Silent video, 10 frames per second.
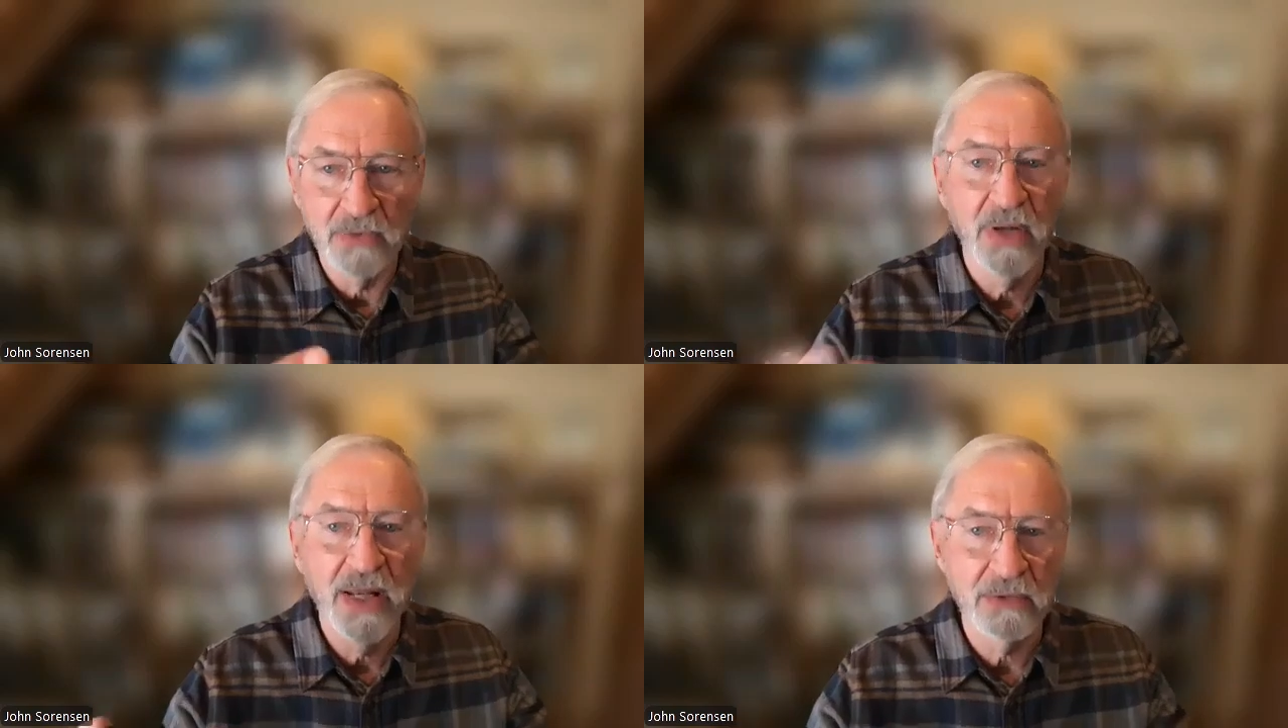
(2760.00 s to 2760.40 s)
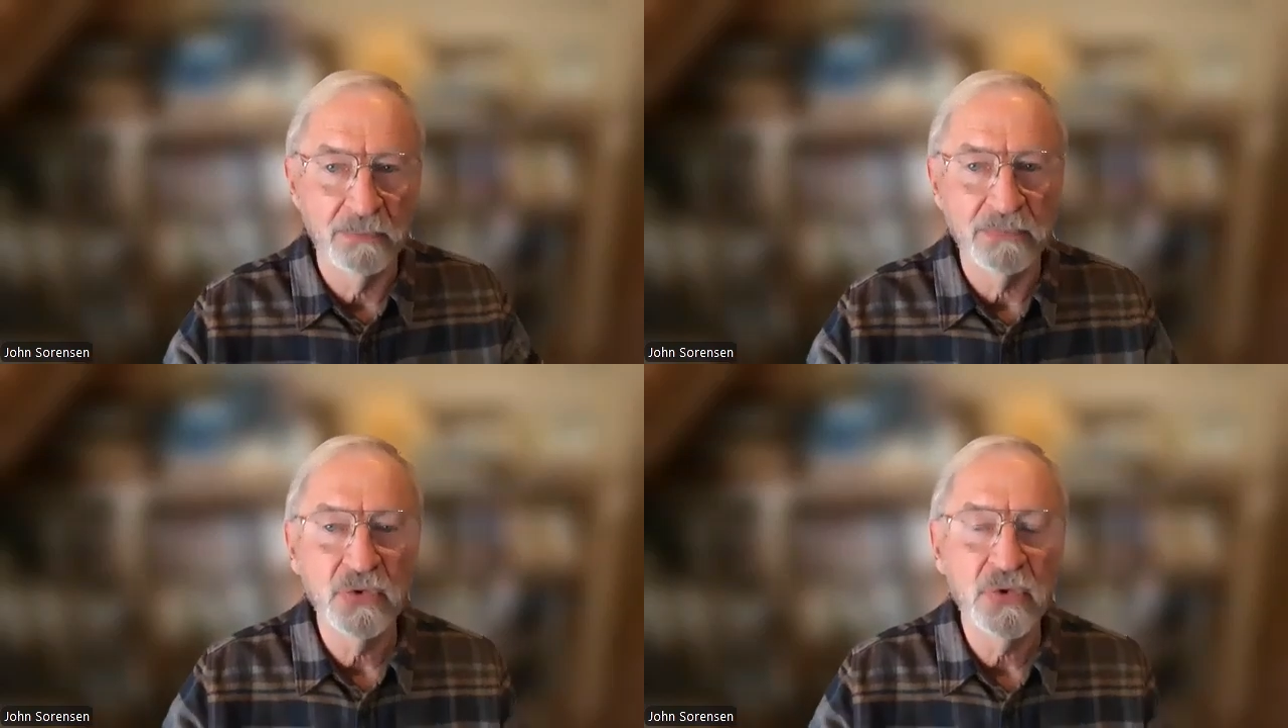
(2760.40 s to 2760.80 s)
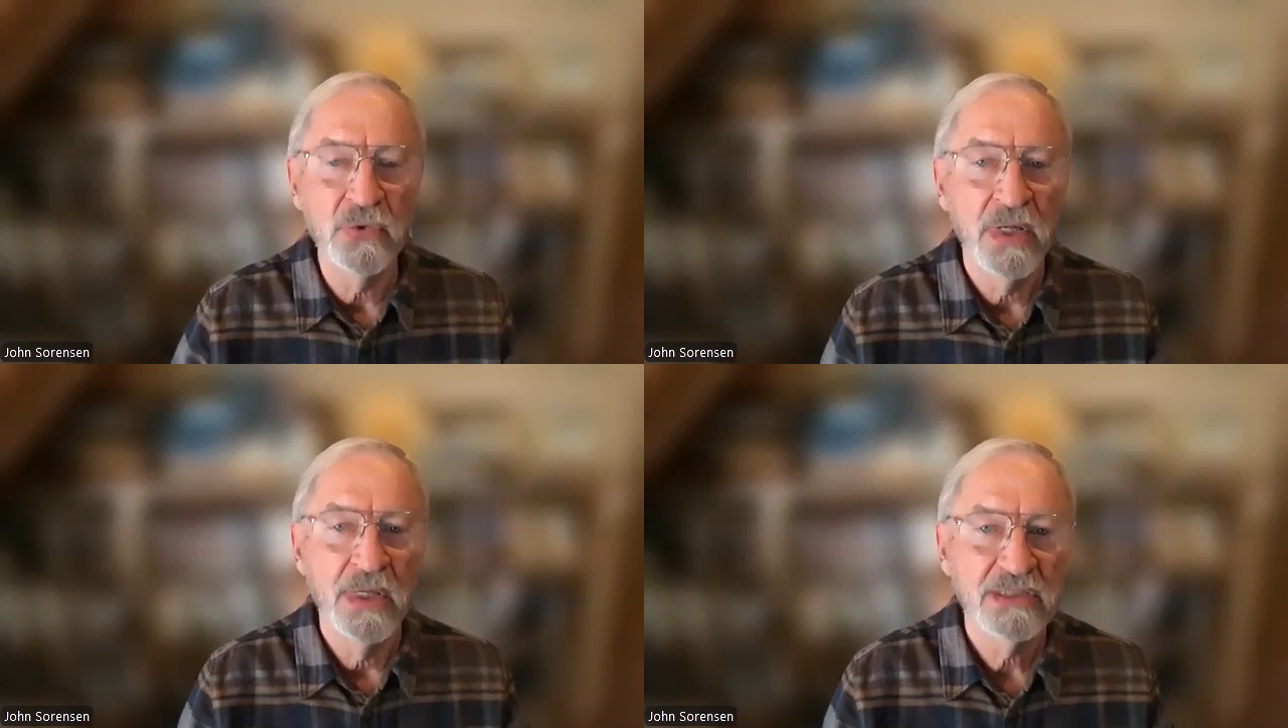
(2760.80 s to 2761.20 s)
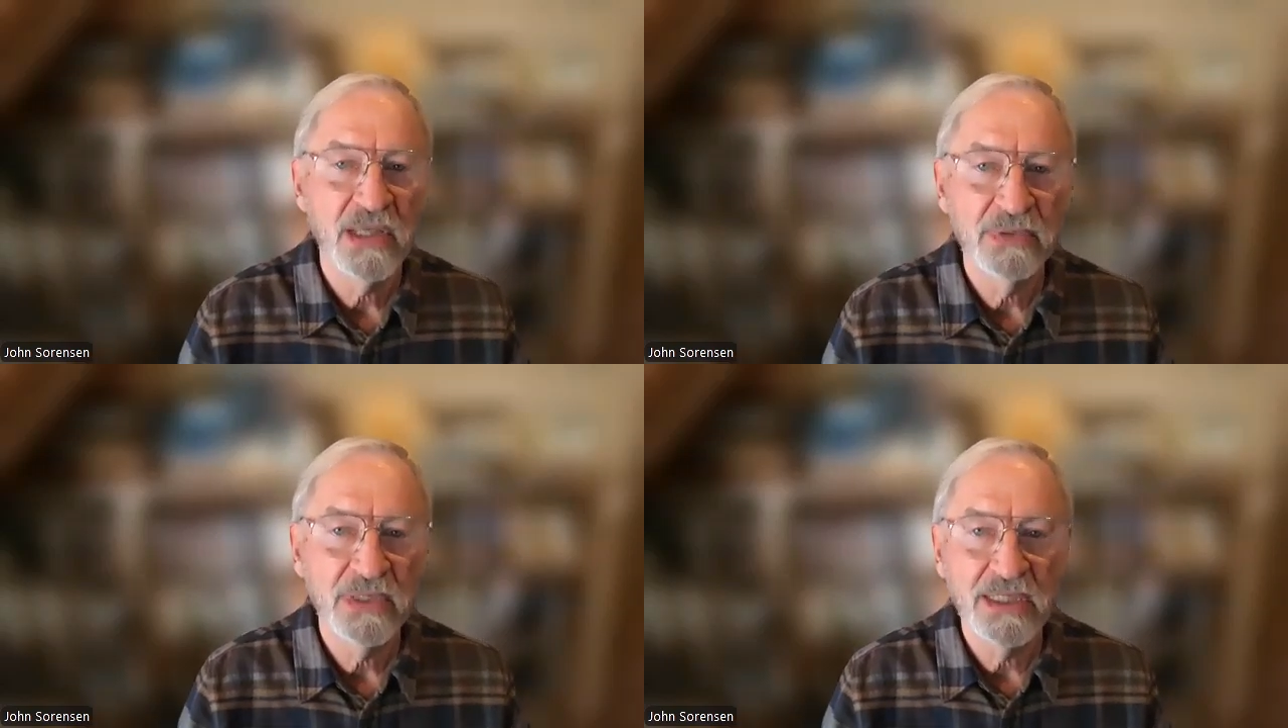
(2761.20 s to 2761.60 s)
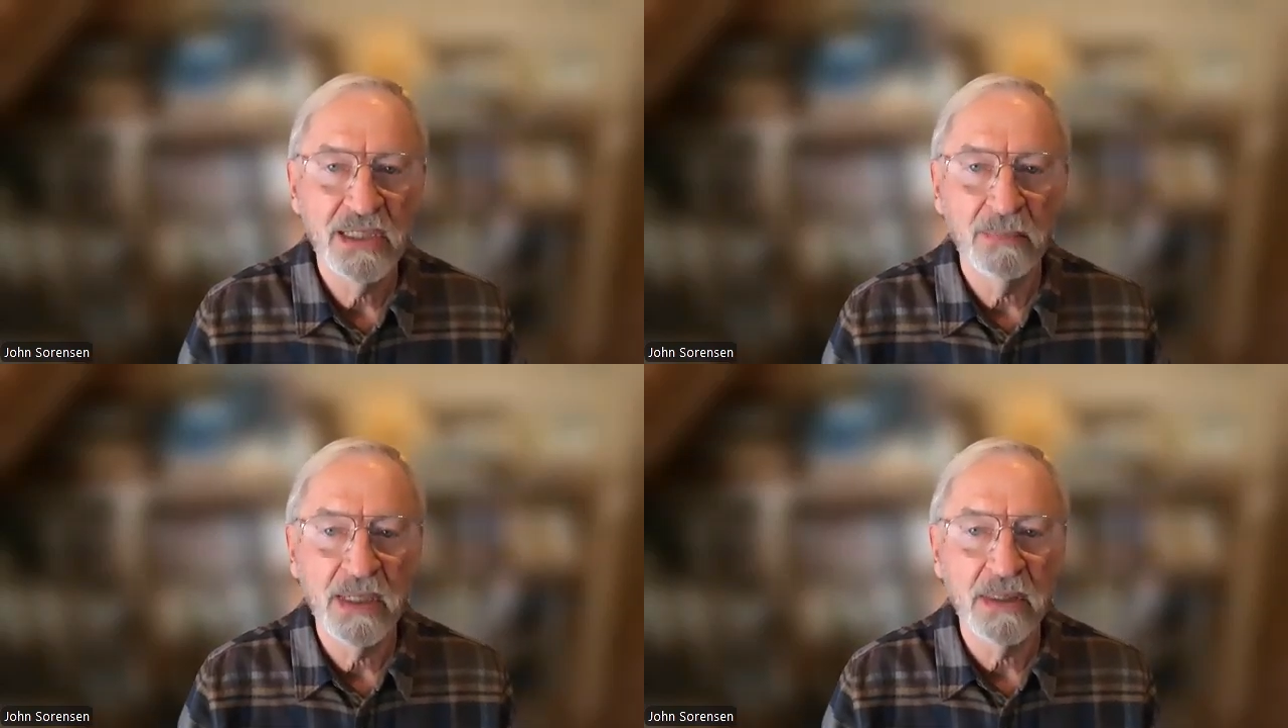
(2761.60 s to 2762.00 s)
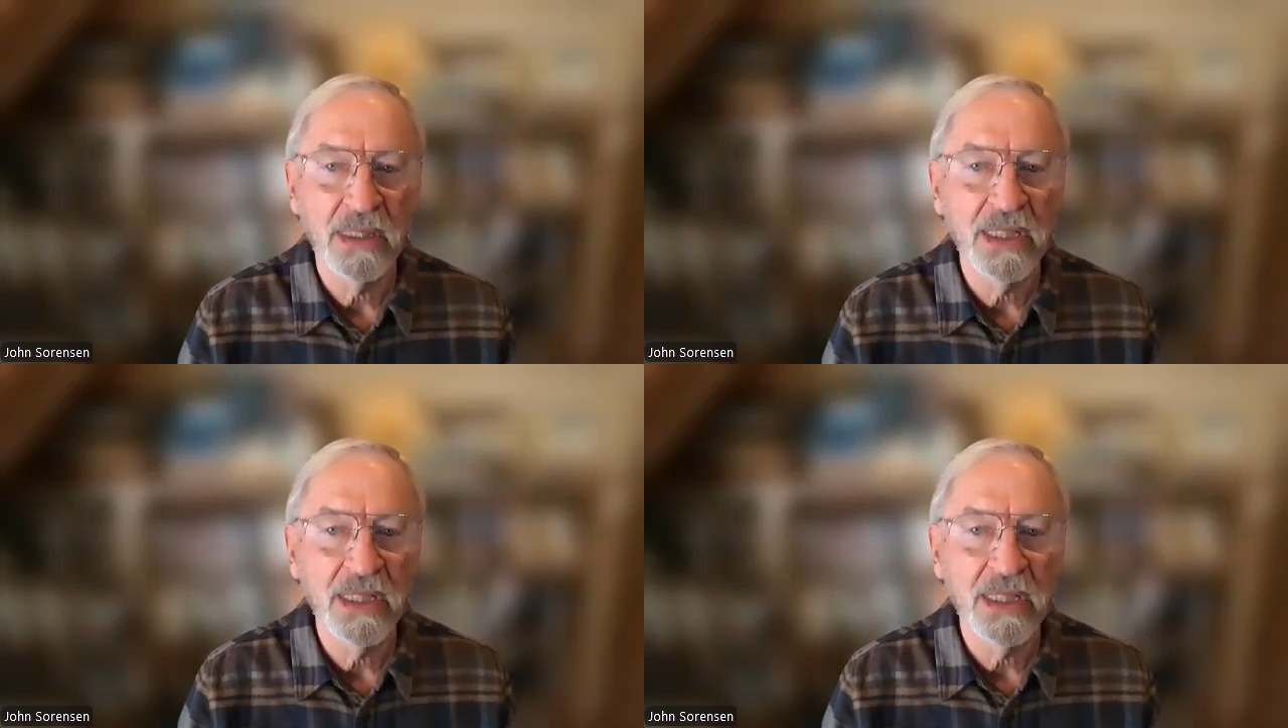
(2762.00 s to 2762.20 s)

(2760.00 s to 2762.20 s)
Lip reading: trying to do something in the middle,